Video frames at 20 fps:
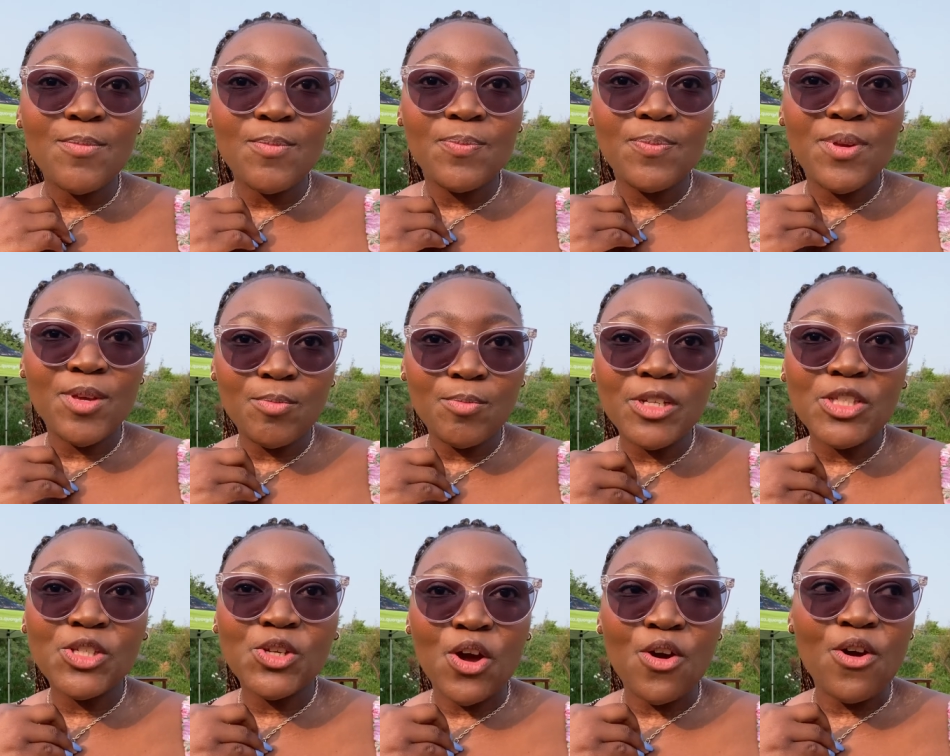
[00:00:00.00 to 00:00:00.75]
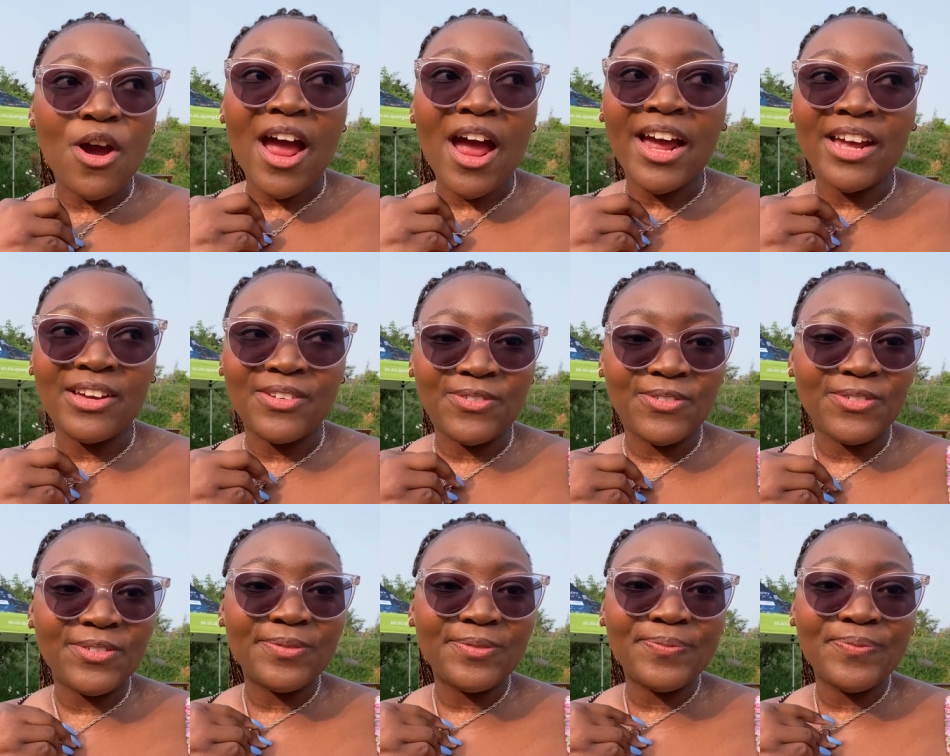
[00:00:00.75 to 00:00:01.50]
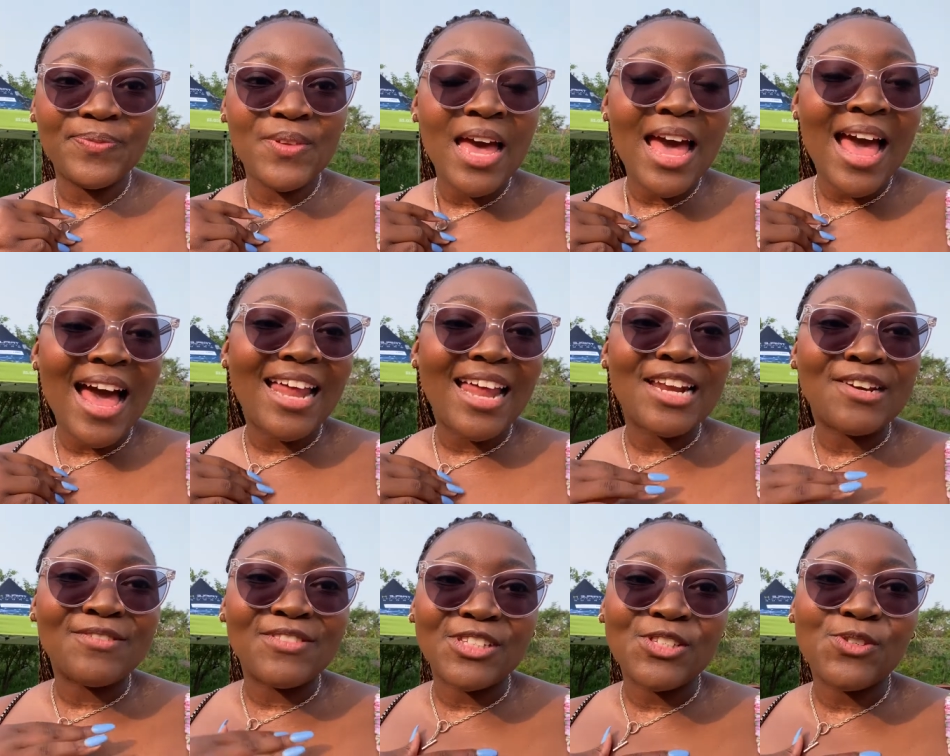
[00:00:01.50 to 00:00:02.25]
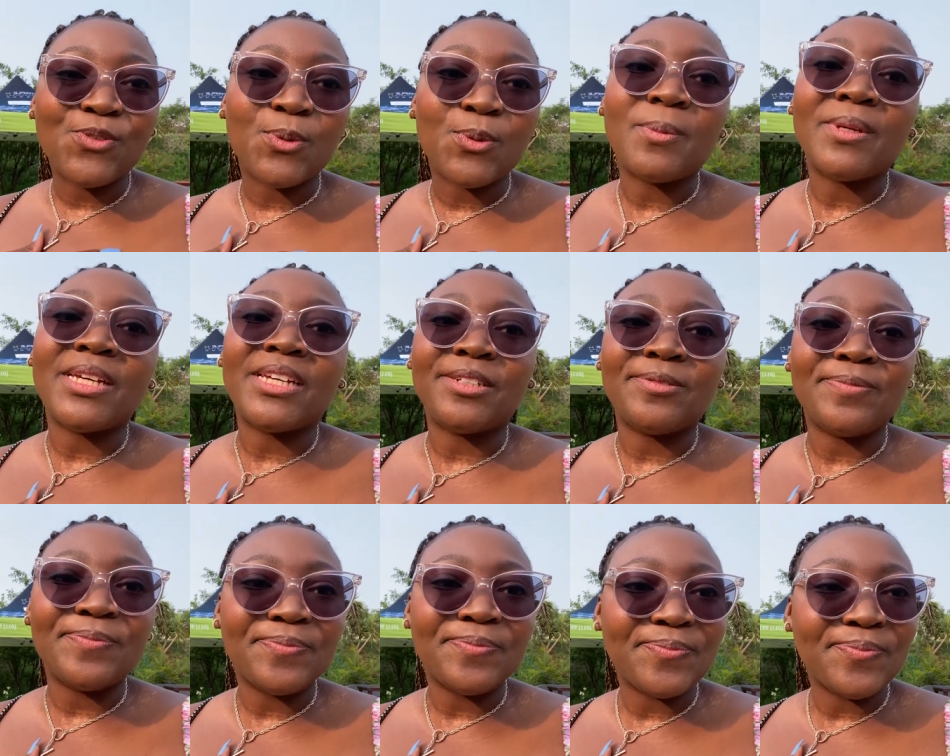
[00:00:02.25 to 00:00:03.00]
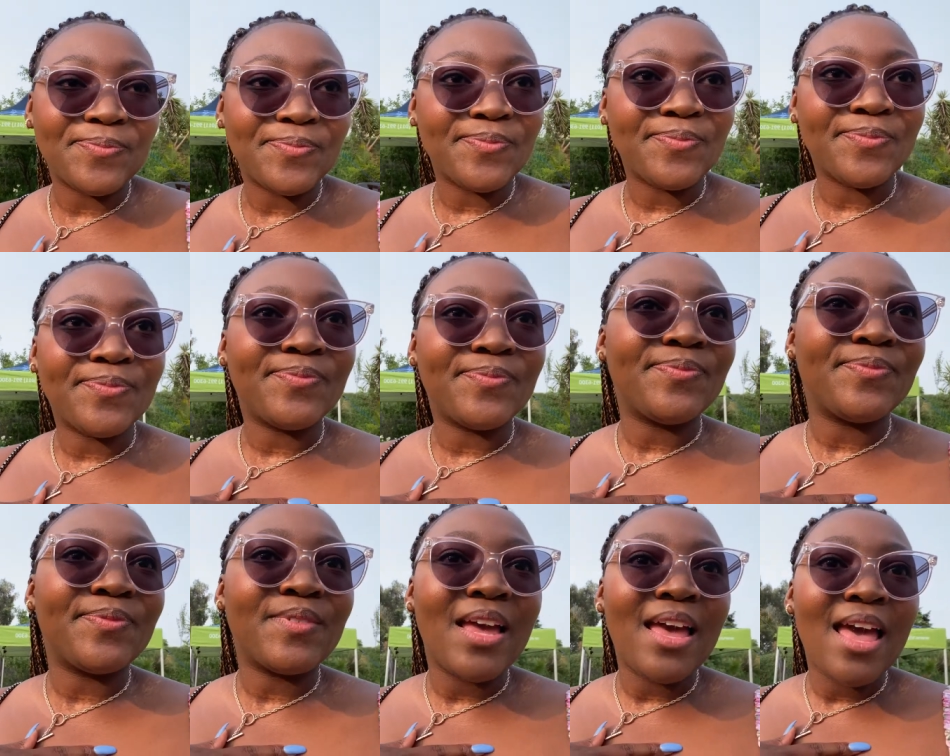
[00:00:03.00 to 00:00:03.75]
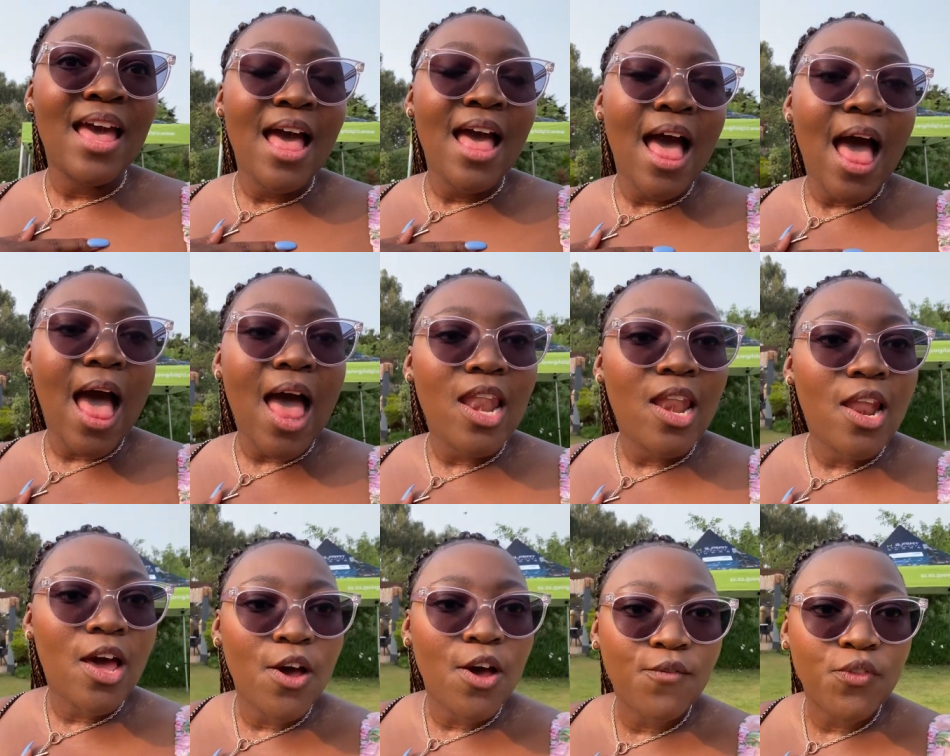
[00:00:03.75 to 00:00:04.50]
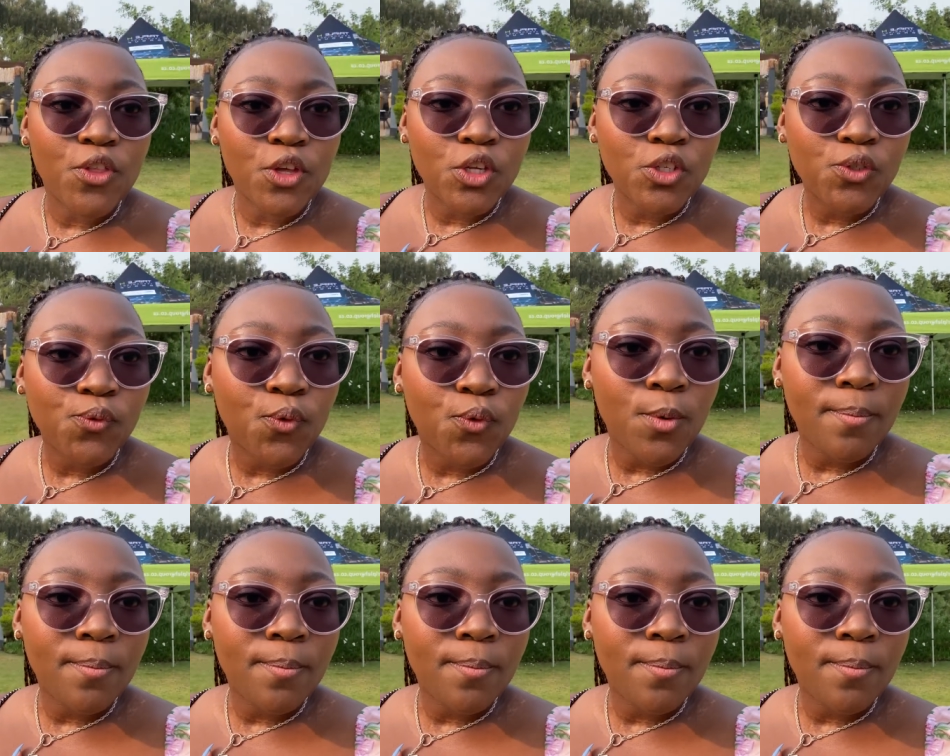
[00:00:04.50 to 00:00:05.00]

people to arrive i love this for me i love this for